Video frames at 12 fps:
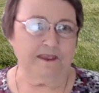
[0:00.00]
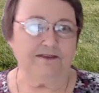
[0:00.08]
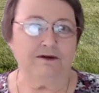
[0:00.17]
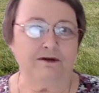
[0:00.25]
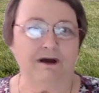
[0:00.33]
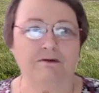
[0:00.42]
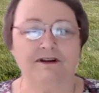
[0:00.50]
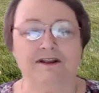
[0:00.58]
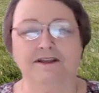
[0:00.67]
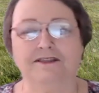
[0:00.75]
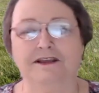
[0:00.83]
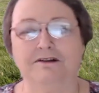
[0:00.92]
so I would
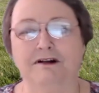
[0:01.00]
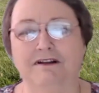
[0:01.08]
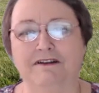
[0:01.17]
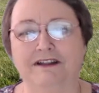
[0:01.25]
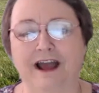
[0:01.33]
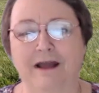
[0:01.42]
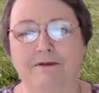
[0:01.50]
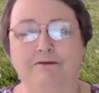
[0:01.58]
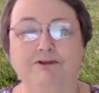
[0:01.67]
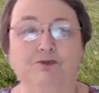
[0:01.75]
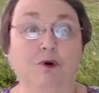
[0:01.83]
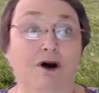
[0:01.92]
get there on time. It
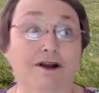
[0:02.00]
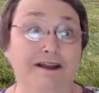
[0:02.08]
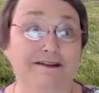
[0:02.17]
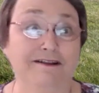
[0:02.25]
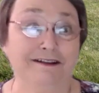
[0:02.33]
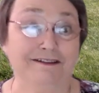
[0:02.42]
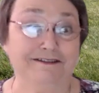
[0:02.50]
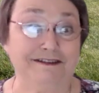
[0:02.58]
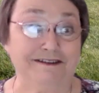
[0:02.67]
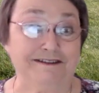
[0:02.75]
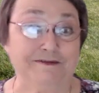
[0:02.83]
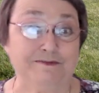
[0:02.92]
was walking
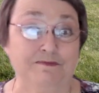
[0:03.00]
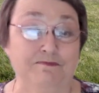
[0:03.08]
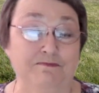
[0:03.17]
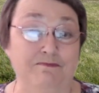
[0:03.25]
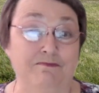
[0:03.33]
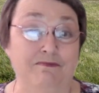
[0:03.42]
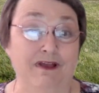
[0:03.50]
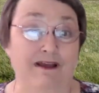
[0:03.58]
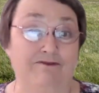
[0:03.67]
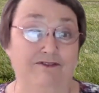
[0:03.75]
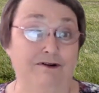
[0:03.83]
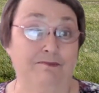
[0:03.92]
distance
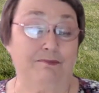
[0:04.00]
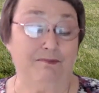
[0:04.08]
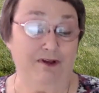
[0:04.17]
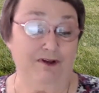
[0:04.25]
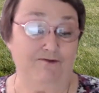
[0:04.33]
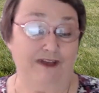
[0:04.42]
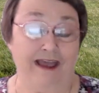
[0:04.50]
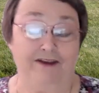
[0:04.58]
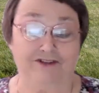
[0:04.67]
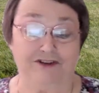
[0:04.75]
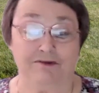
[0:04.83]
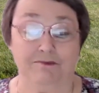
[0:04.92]
after a
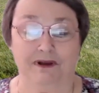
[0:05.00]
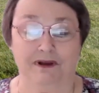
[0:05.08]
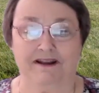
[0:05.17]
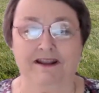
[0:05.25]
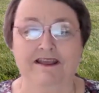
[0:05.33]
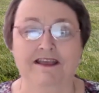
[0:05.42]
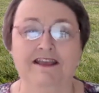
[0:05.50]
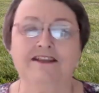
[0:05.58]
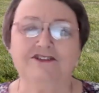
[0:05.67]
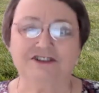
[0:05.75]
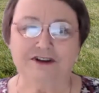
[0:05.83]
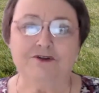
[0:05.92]
fashion, but
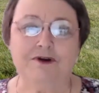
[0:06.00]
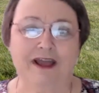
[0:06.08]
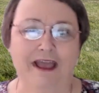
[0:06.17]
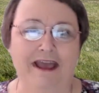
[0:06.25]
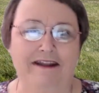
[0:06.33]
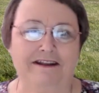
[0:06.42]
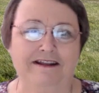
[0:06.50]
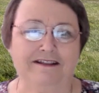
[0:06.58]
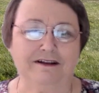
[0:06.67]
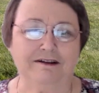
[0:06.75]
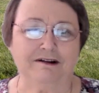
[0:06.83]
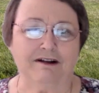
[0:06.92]
she knew I had to
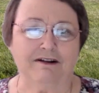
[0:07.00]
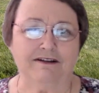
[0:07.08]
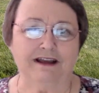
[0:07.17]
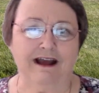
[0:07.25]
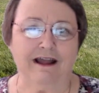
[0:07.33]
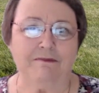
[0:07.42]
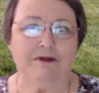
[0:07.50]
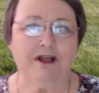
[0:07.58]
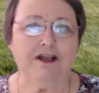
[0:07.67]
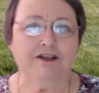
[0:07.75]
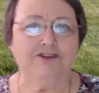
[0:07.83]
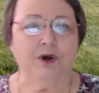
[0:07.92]
get there on time.
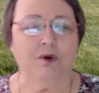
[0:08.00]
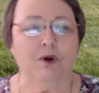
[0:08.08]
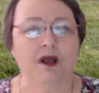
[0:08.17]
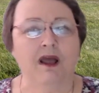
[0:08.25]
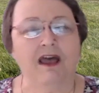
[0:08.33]
So